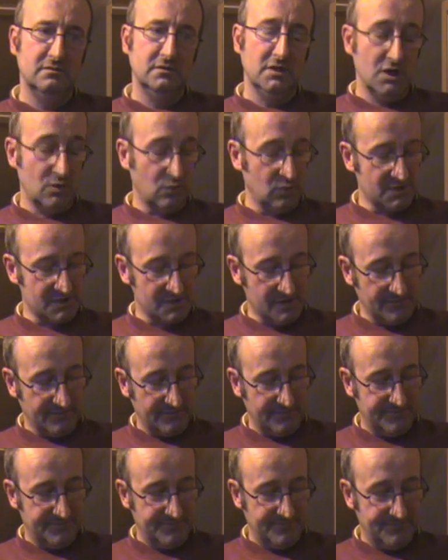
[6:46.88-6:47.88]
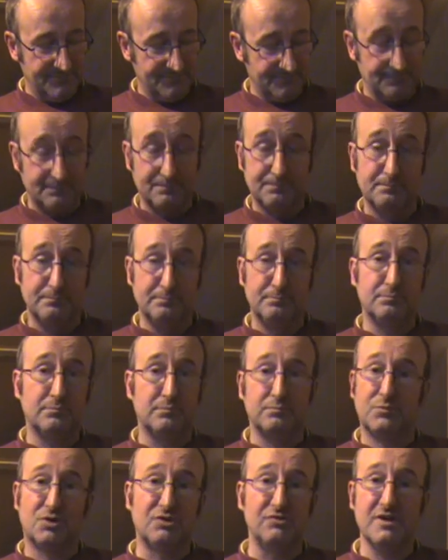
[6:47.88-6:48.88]
it was a
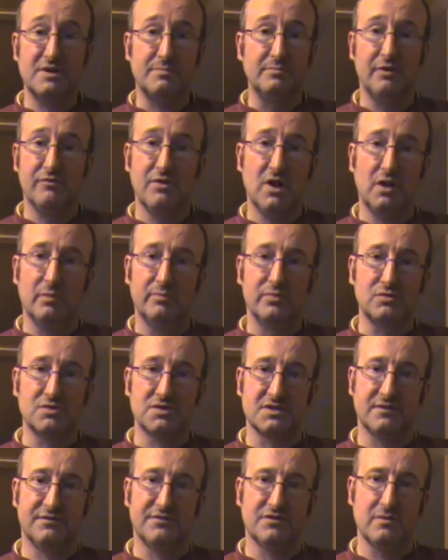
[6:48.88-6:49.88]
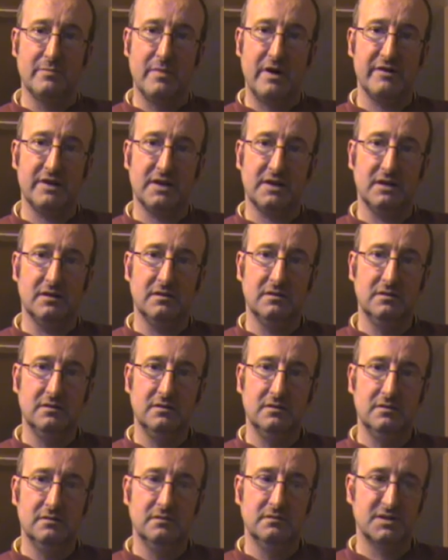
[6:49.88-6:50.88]
great morale booster for America,
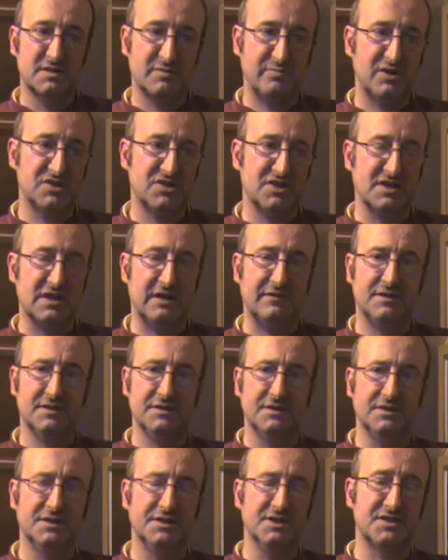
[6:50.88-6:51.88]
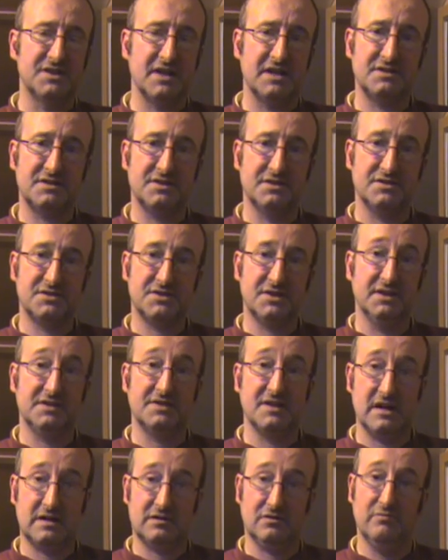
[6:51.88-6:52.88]
especially after the disastrous
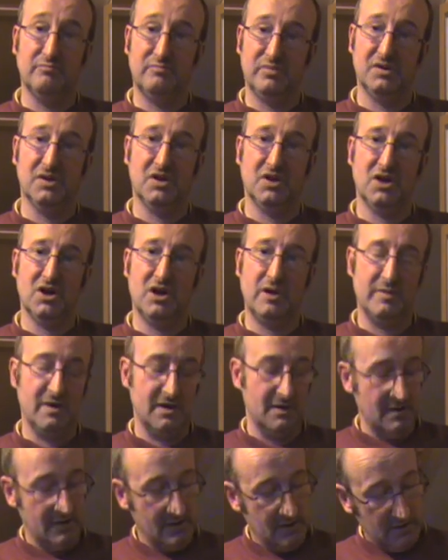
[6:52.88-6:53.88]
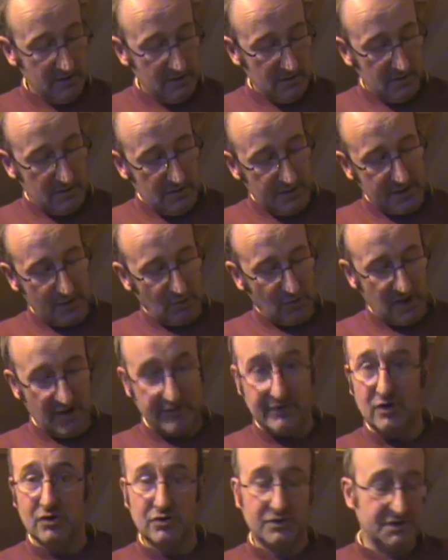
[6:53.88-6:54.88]
attack on Pearl Harbor. Now we'll have
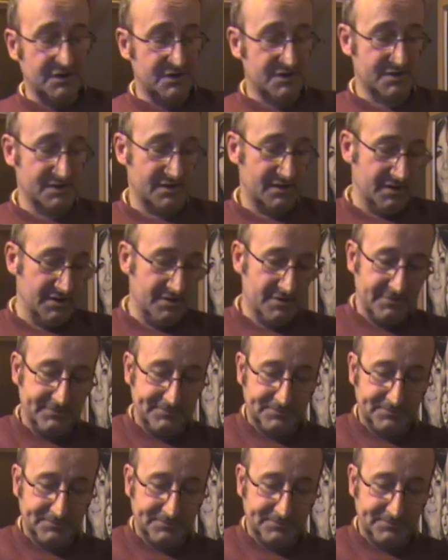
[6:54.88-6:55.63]
a look inside.